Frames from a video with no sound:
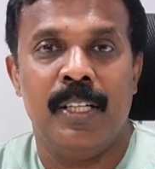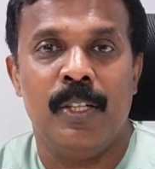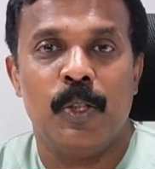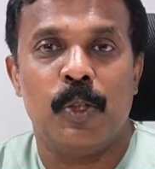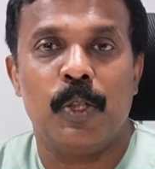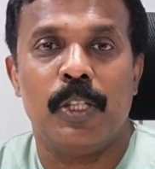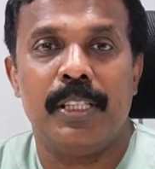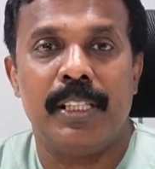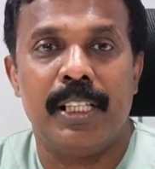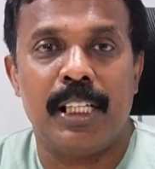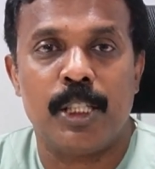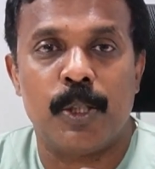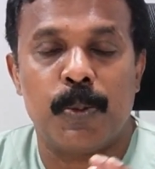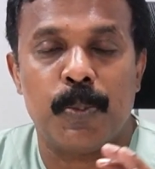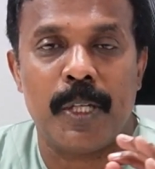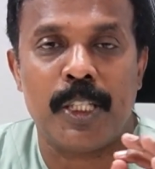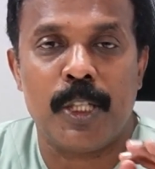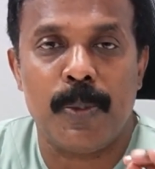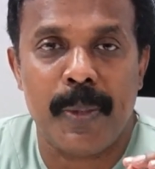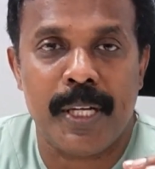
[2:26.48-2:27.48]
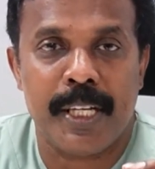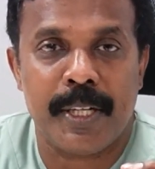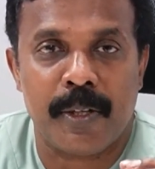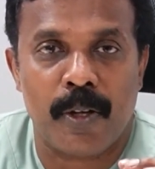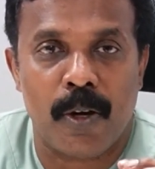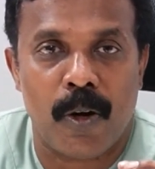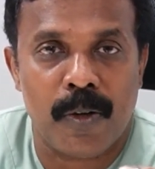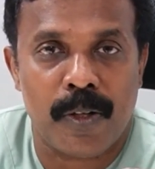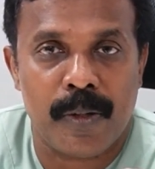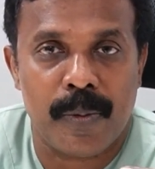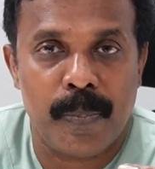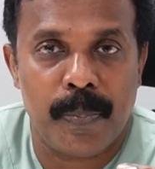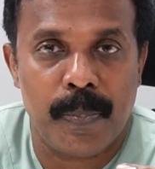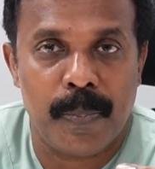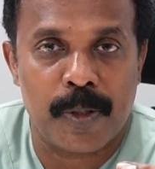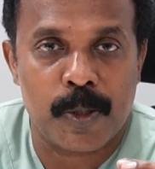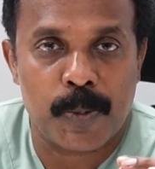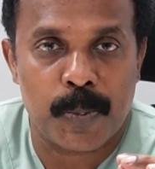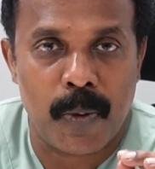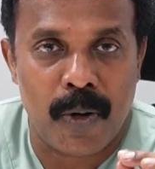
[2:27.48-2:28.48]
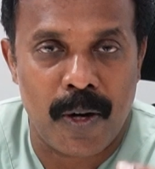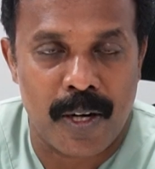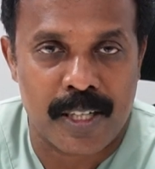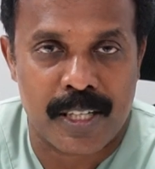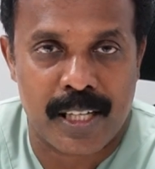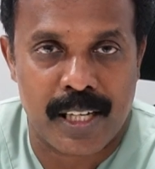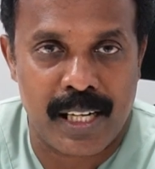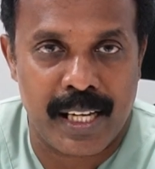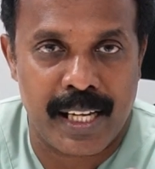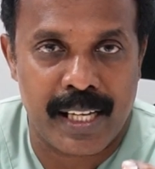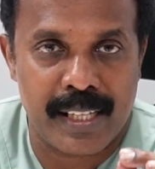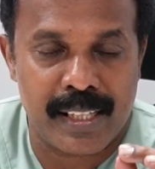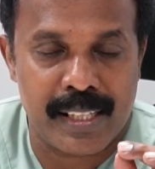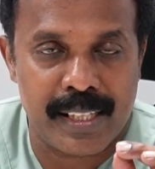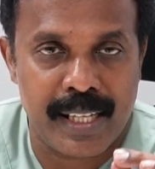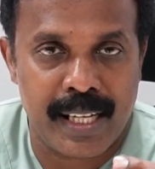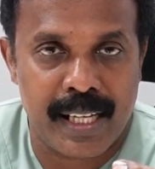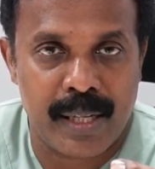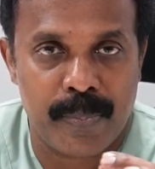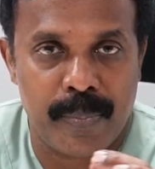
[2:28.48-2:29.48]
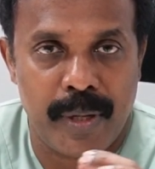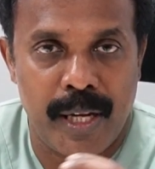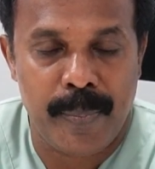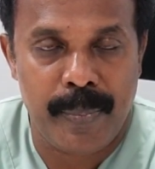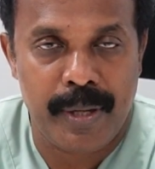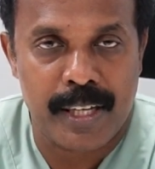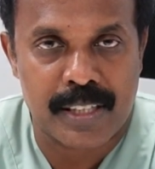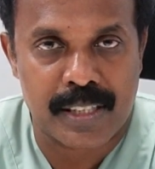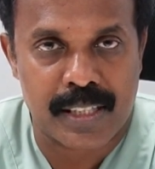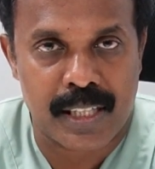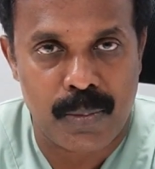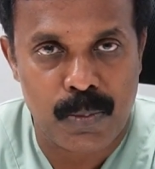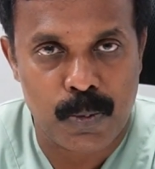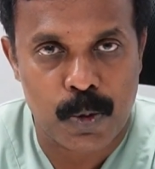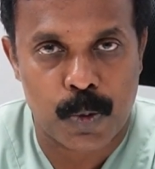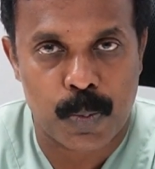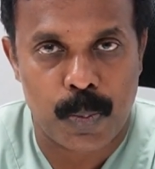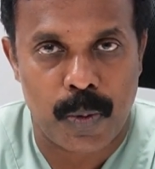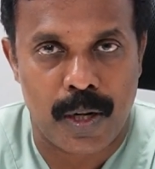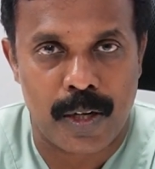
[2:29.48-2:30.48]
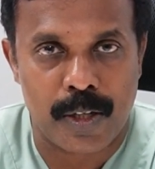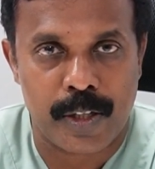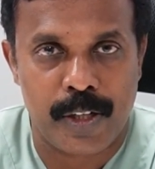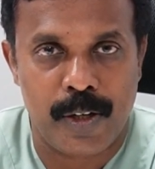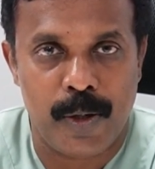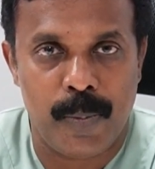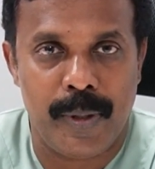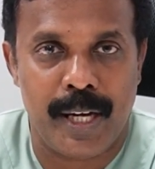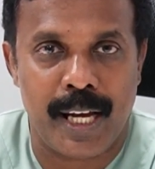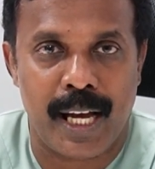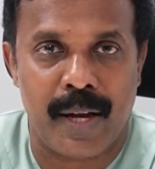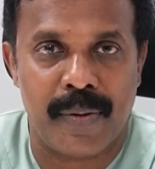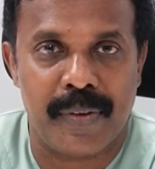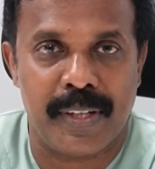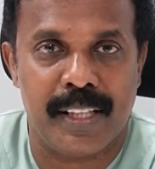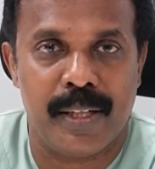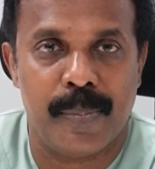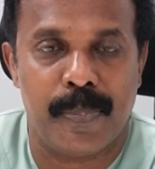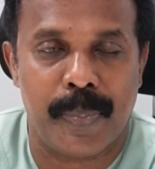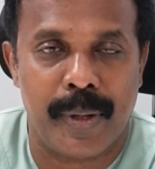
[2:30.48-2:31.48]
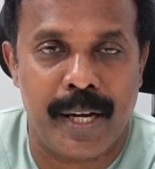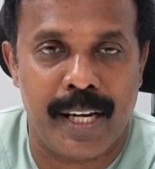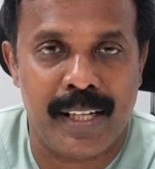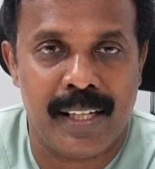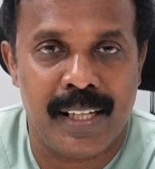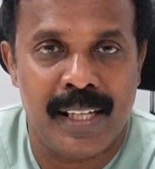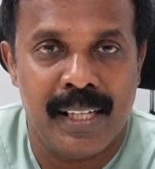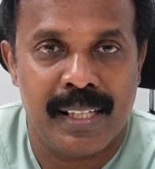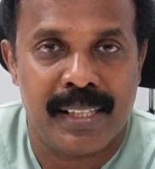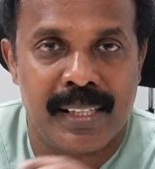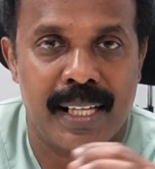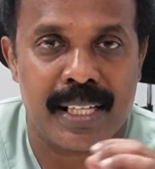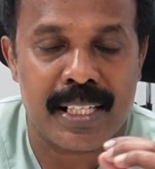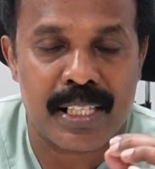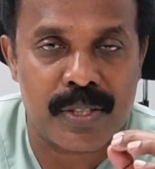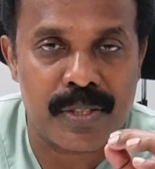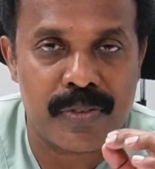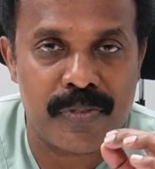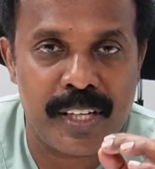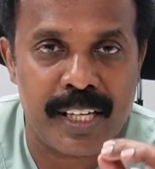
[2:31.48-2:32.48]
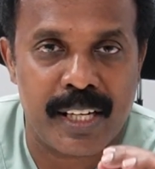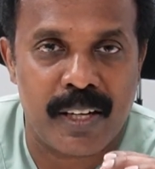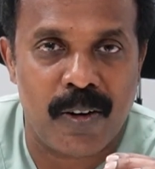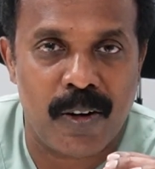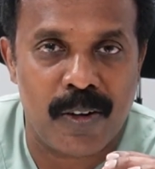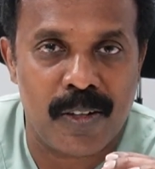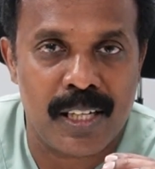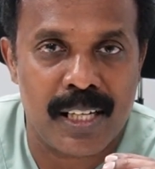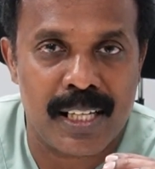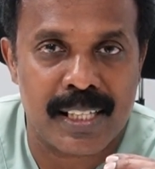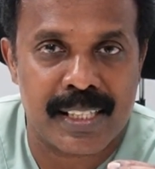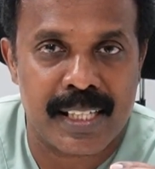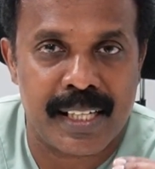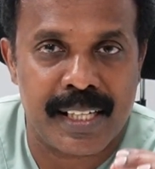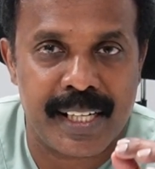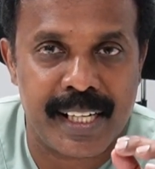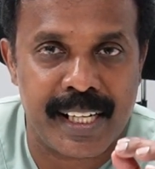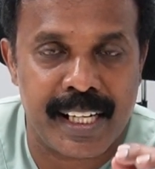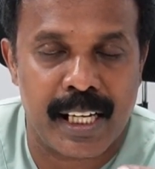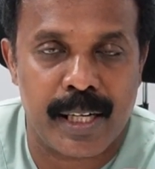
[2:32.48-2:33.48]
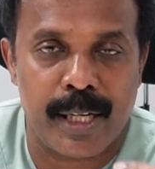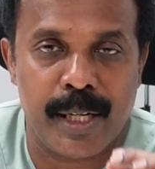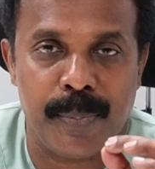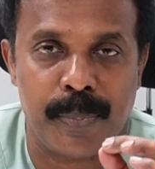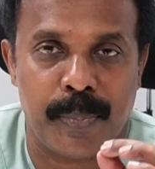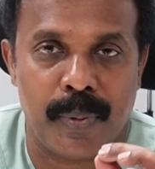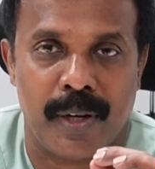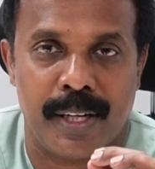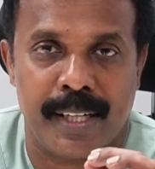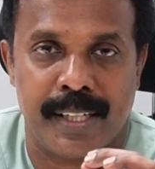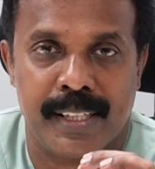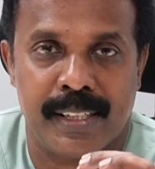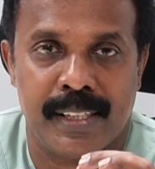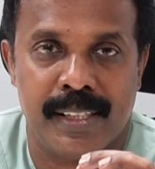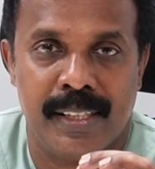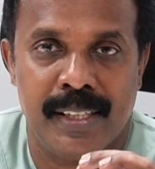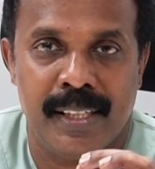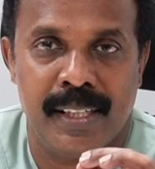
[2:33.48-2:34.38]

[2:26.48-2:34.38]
So the specific spot, like there may be some spot you'll be having the pain, that's we call as a triggering point.